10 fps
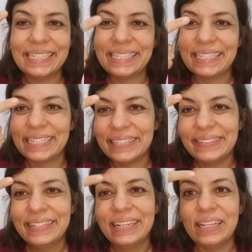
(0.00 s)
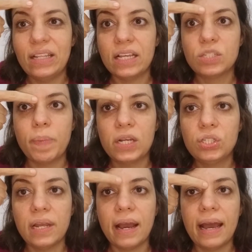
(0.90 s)
so
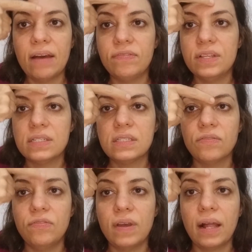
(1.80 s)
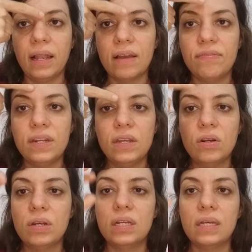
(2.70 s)
especially I have this 11
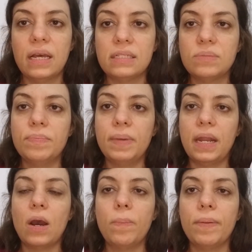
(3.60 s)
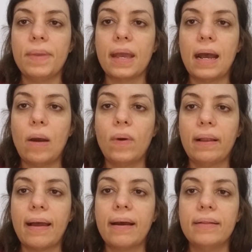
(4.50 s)
here. It has been helping me out
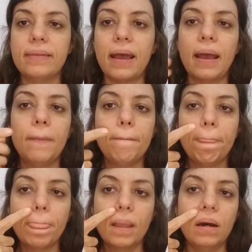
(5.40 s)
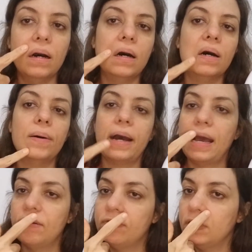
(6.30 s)
a lot on that. I
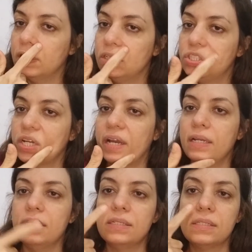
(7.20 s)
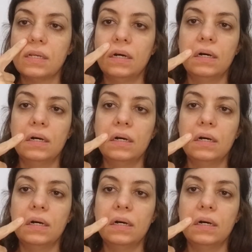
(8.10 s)
have the Chinese